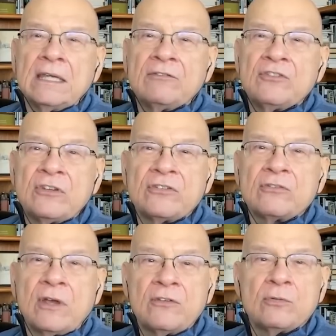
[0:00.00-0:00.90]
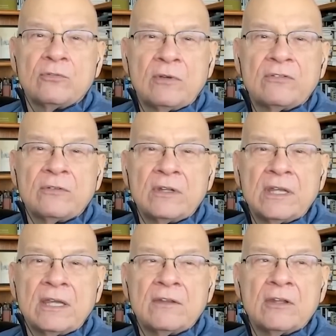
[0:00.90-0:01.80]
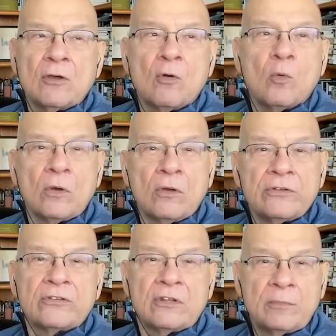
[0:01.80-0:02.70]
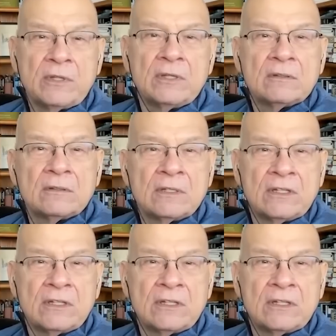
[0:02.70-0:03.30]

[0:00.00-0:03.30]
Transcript: if Jesus Christ was raised from the dead, then the whole world is going to be,